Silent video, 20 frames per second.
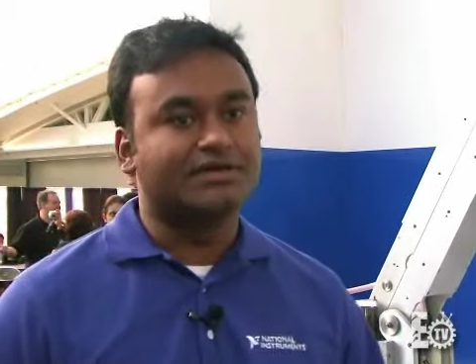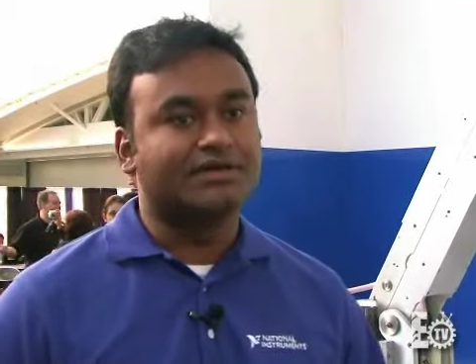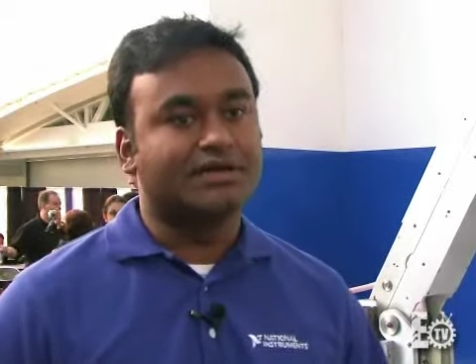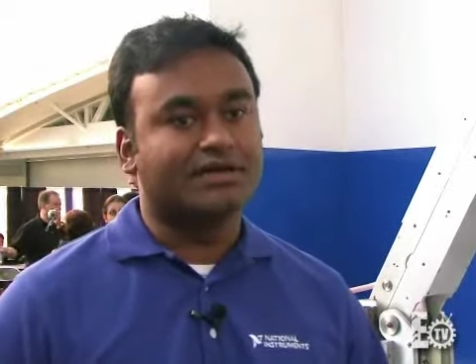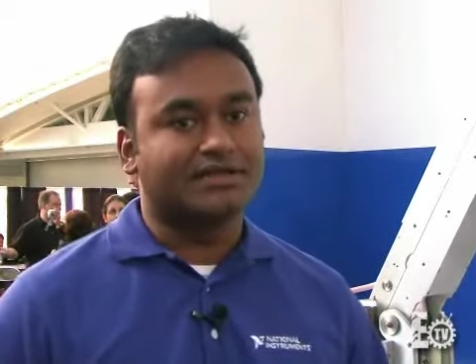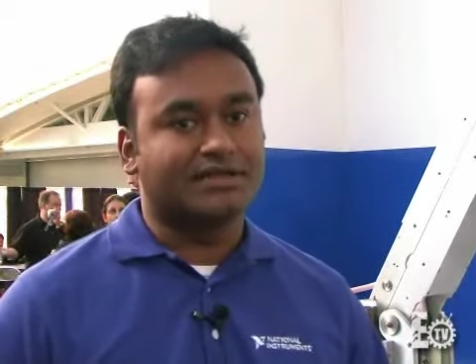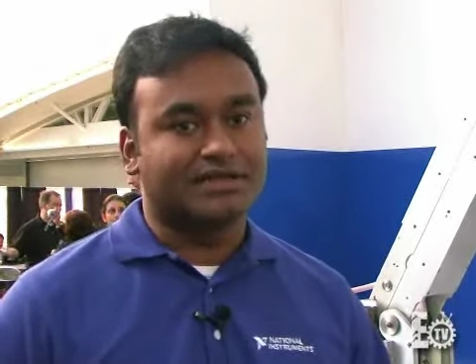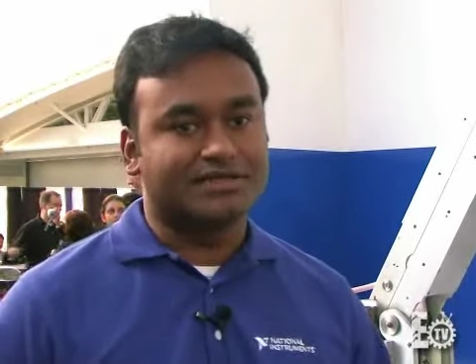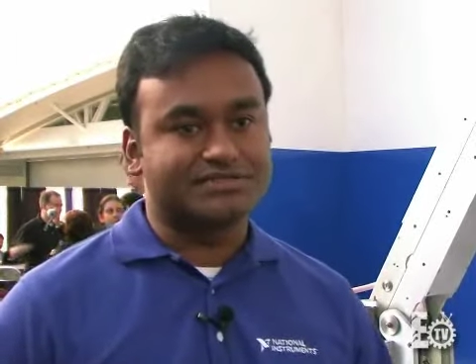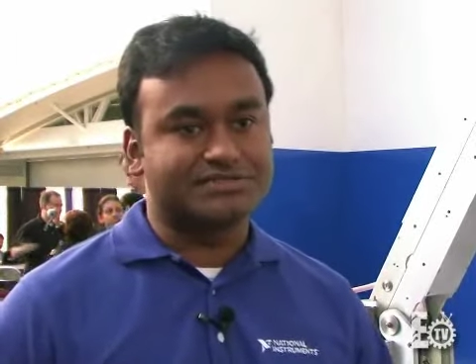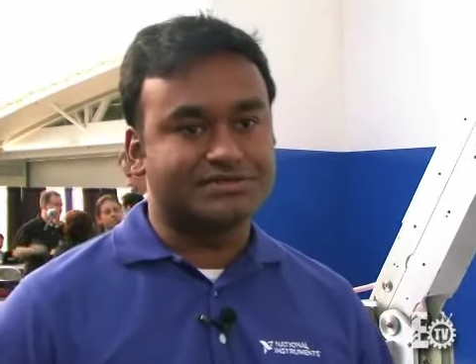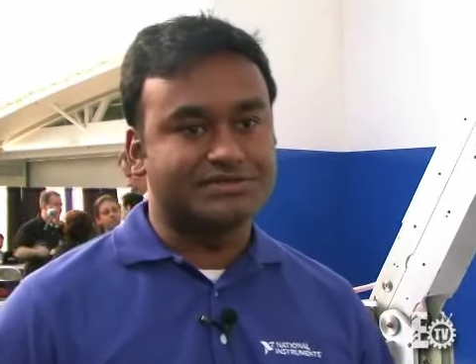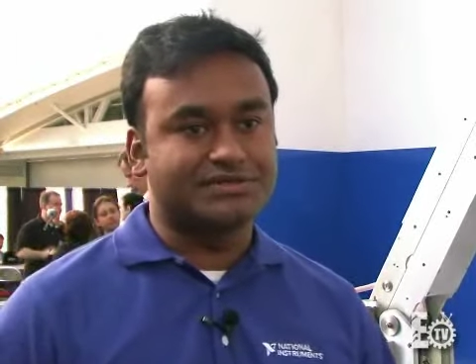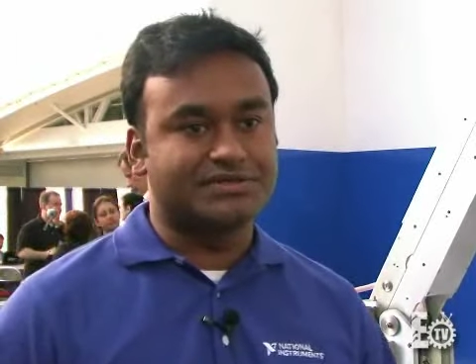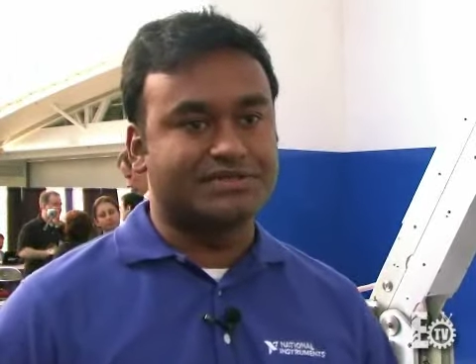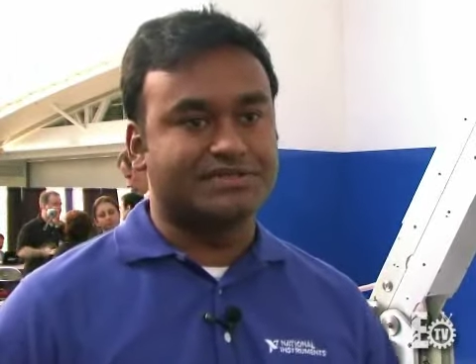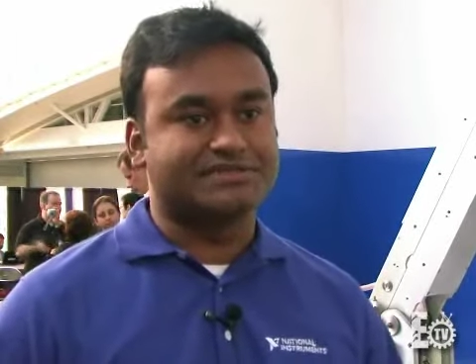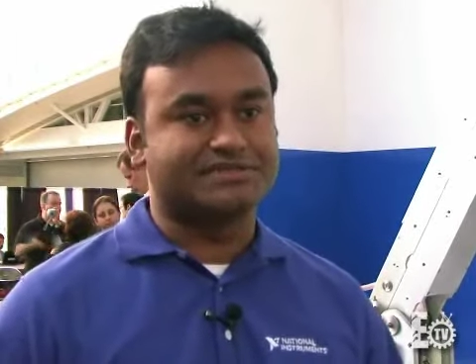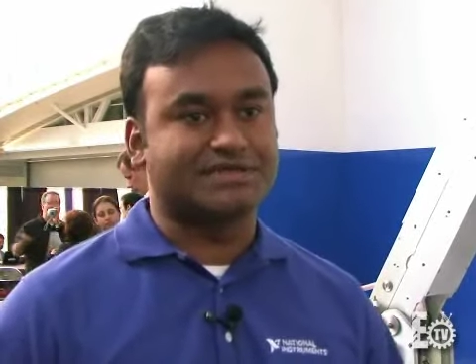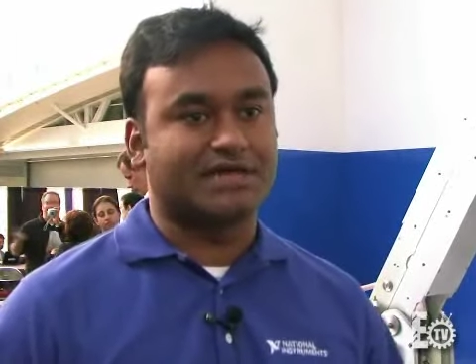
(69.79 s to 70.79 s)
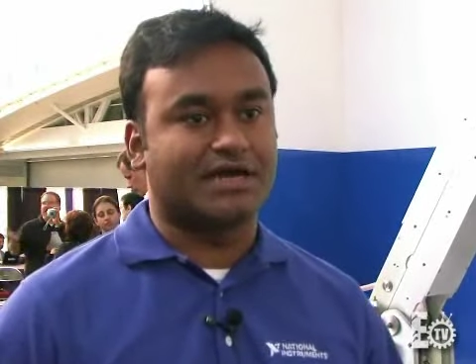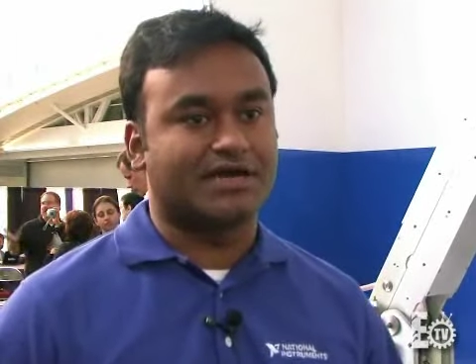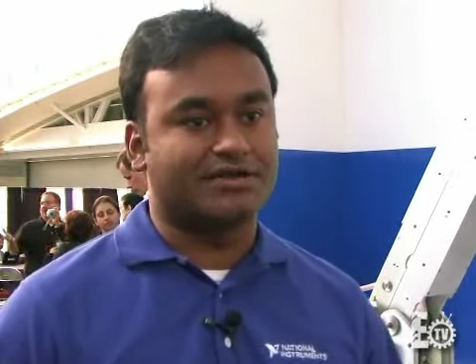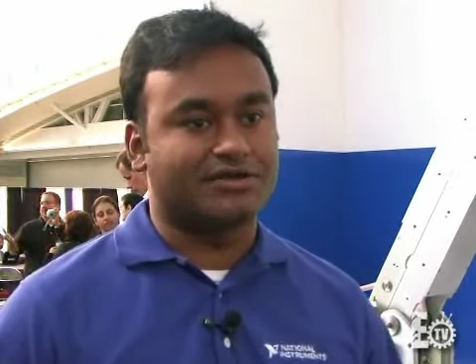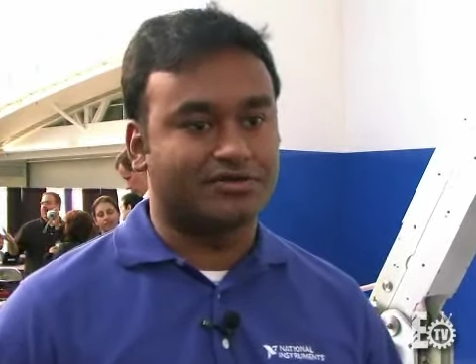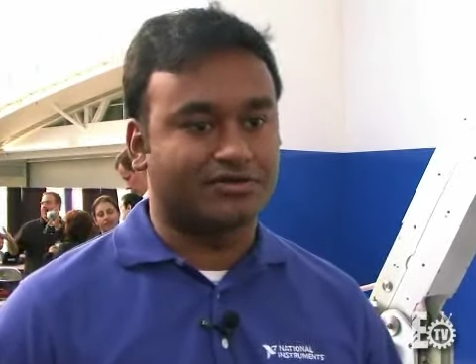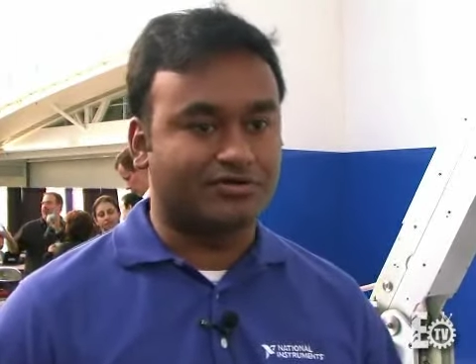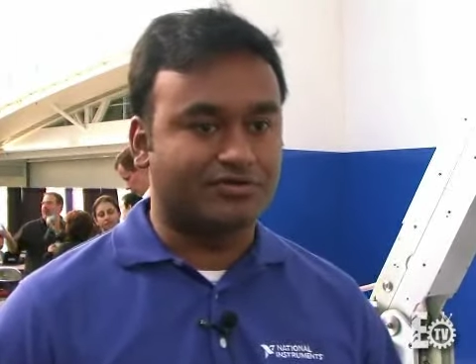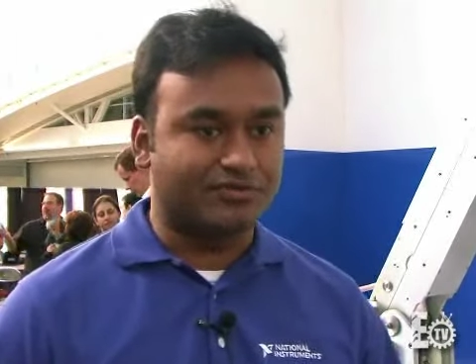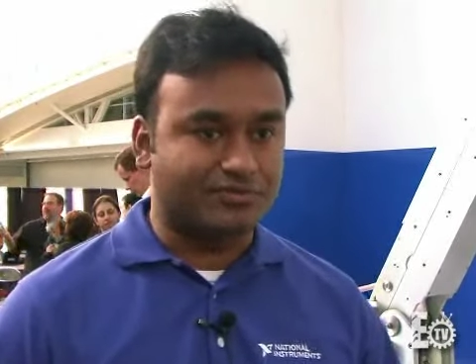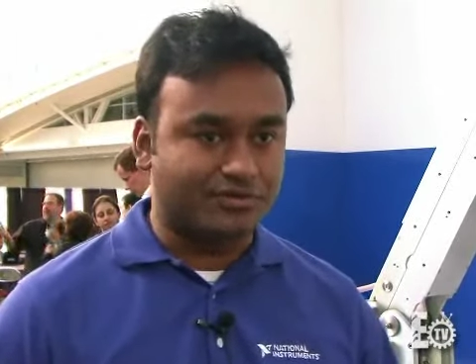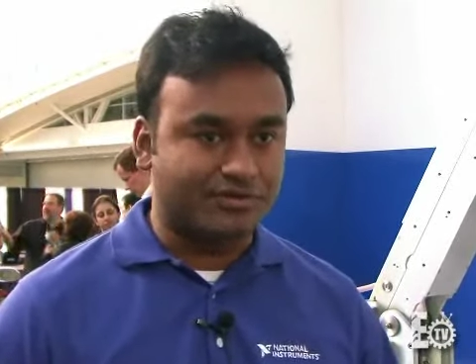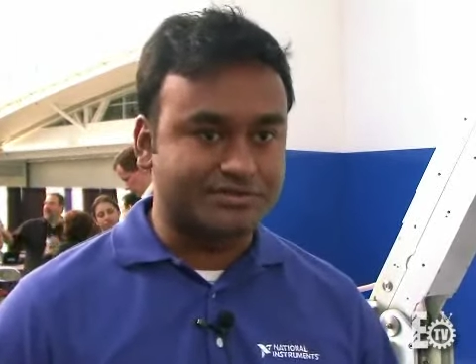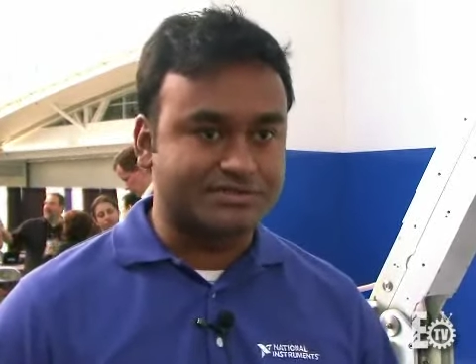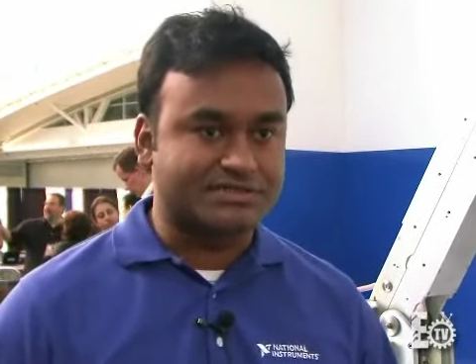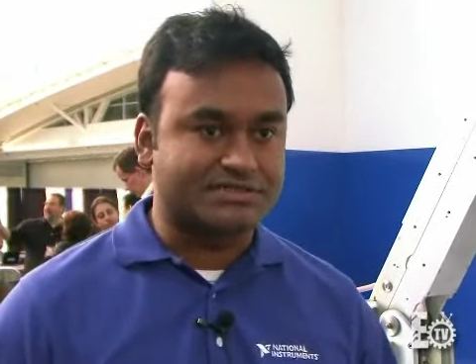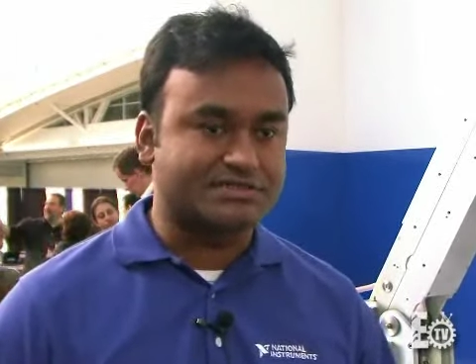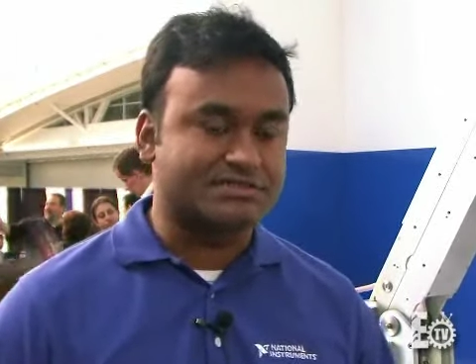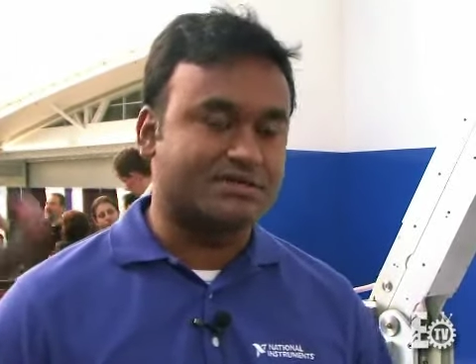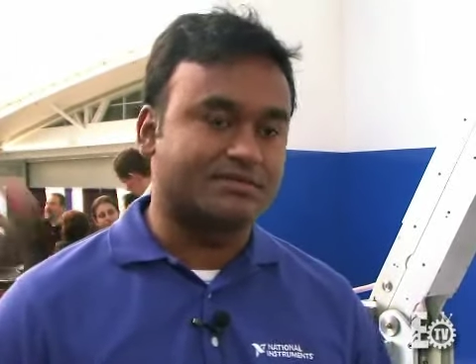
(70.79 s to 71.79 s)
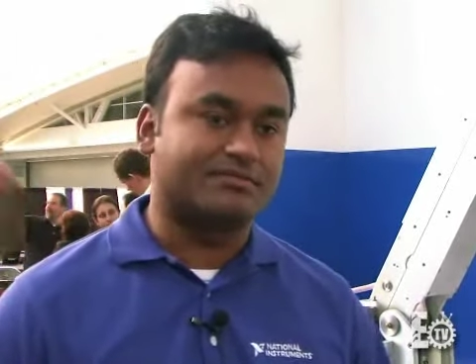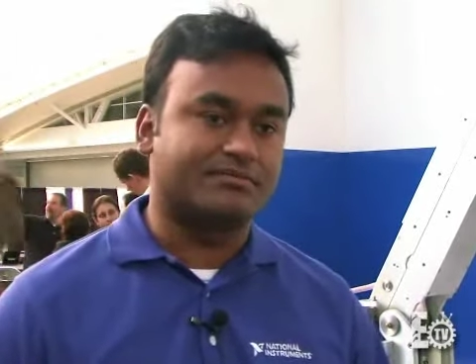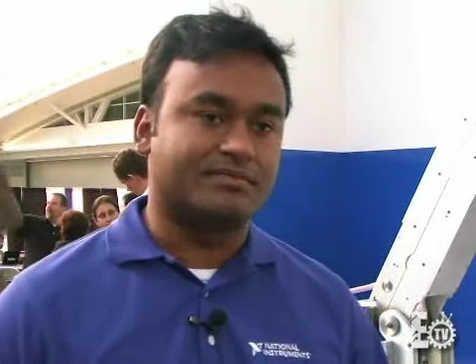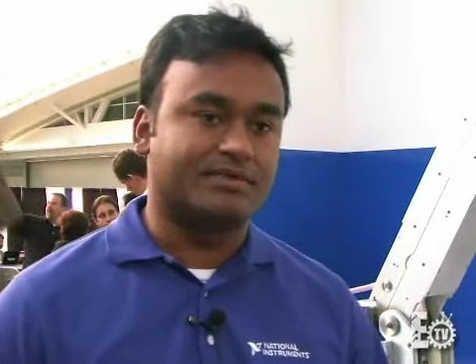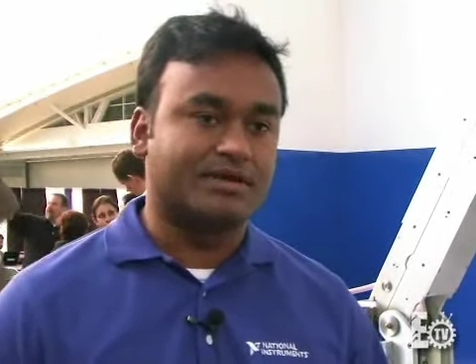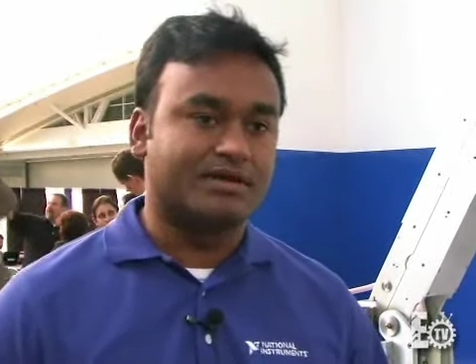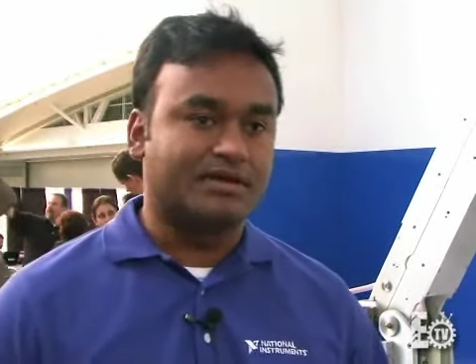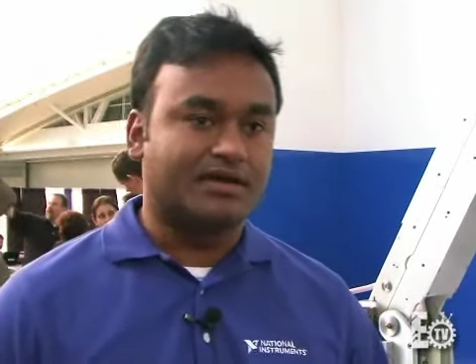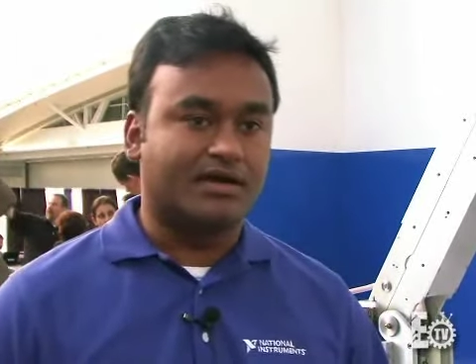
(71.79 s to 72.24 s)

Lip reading: it lets you design your control system.